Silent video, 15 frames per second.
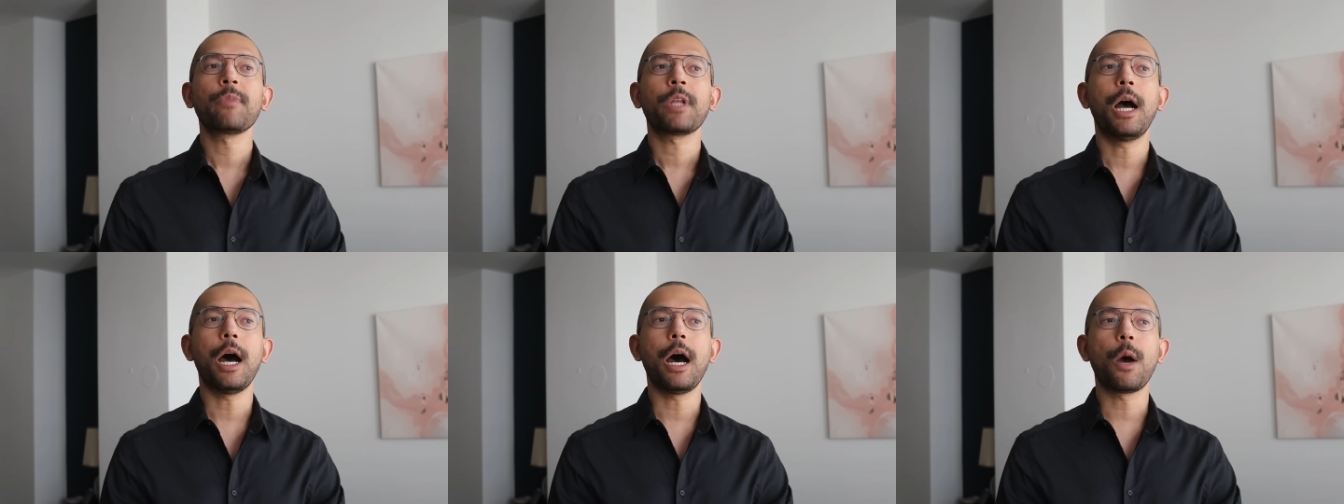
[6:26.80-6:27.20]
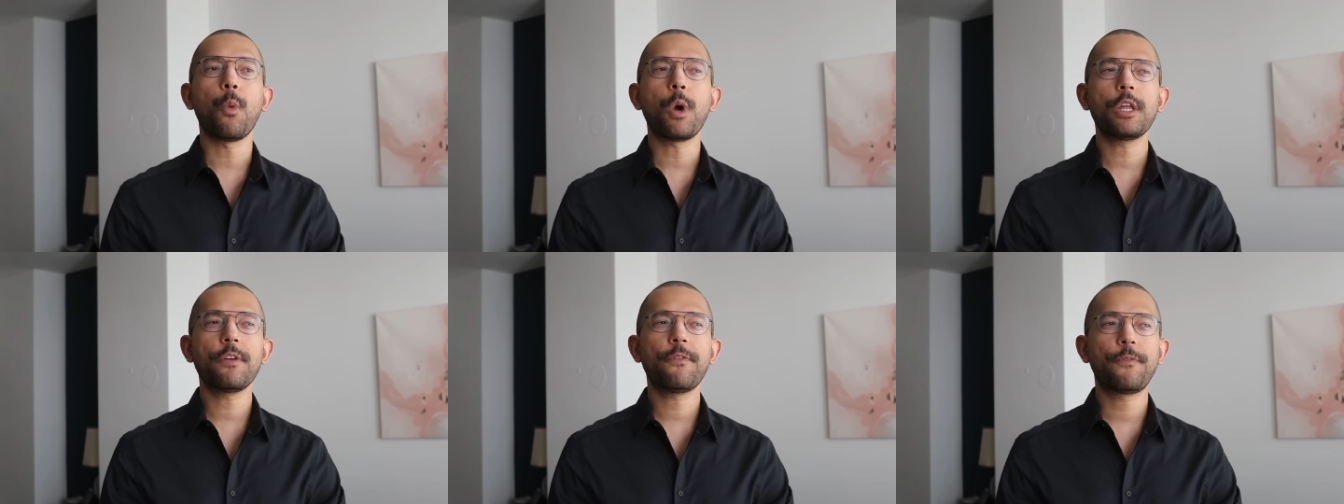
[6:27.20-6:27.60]

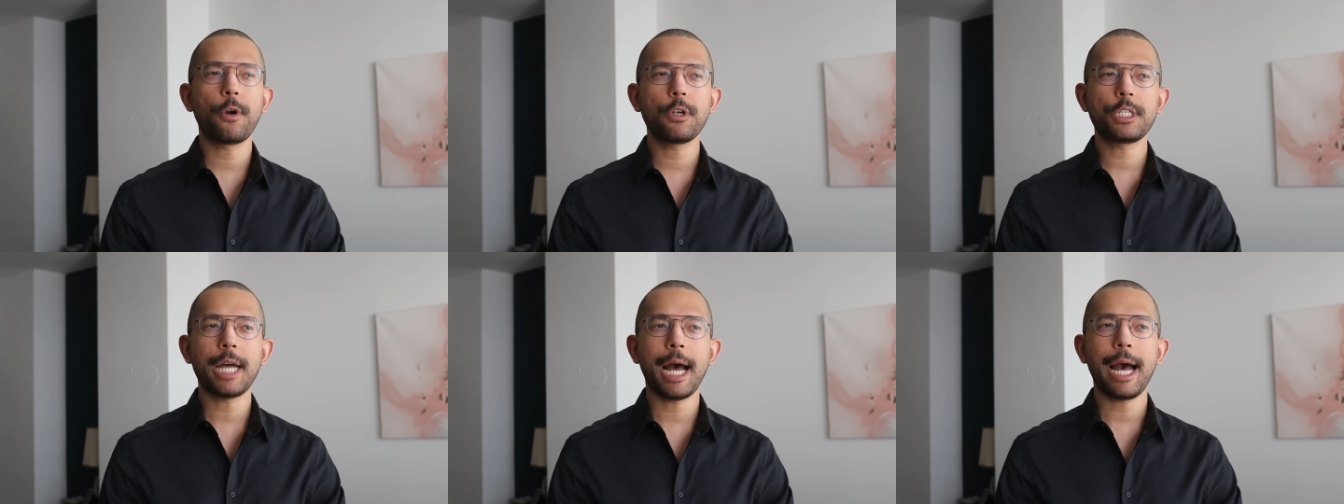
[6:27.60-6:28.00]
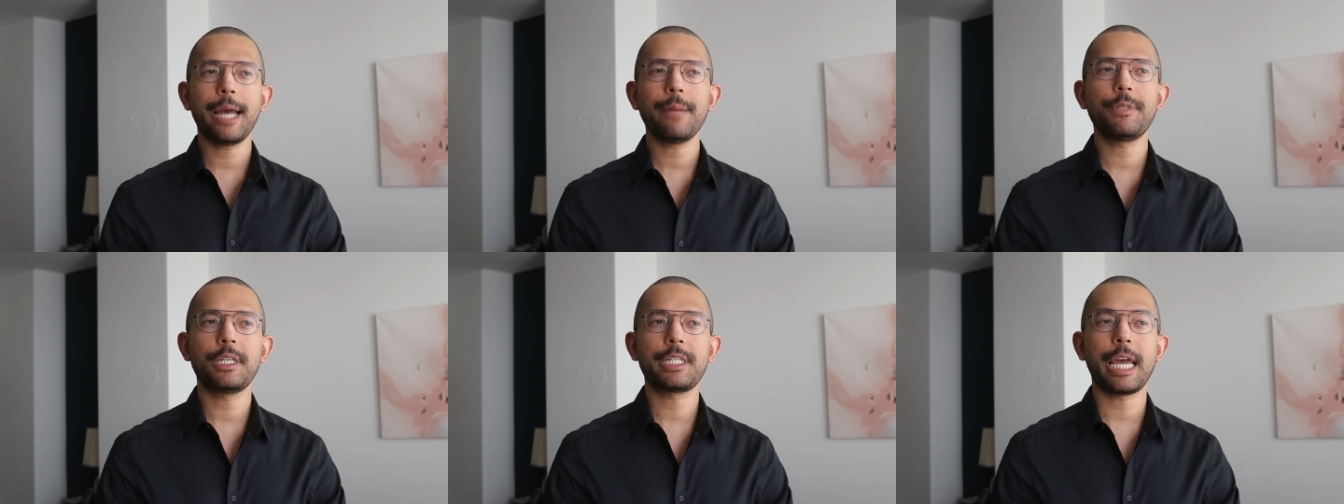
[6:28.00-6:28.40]
One of the first
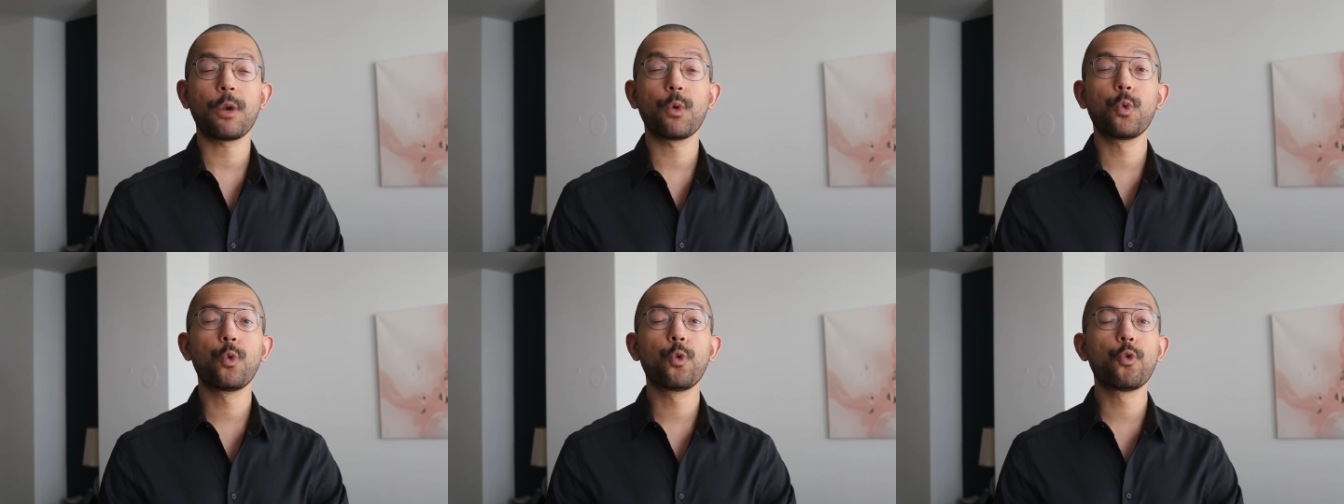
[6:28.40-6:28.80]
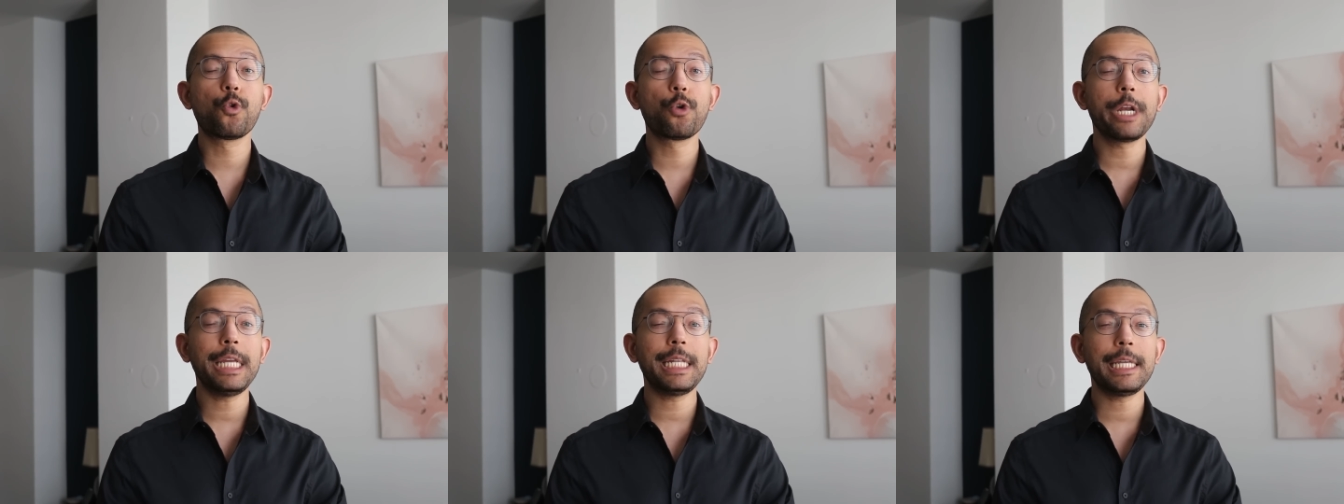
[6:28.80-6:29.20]
times this like
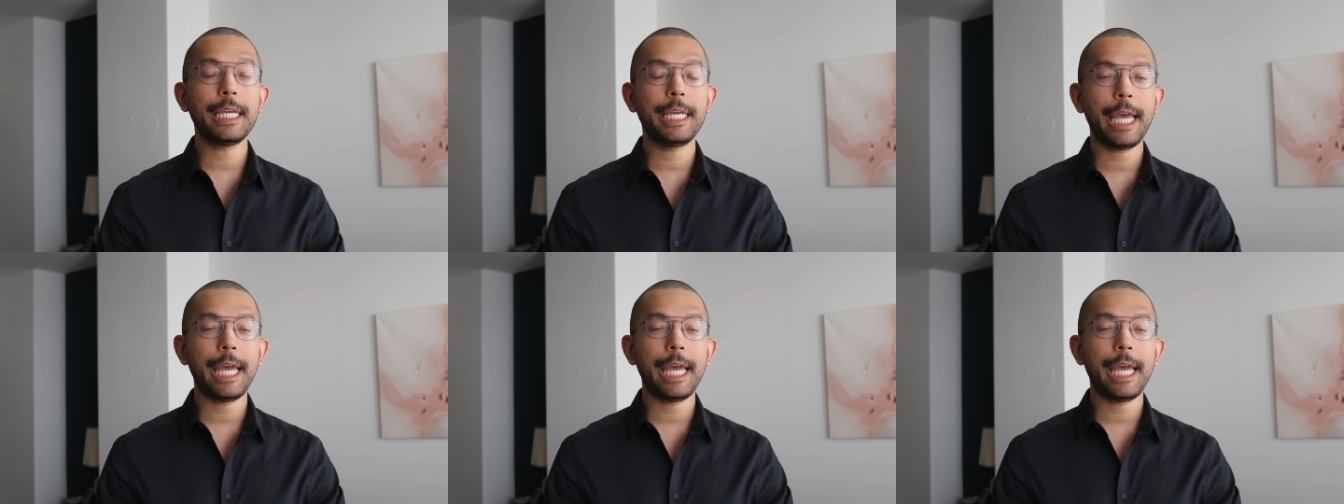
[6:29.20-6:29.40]
really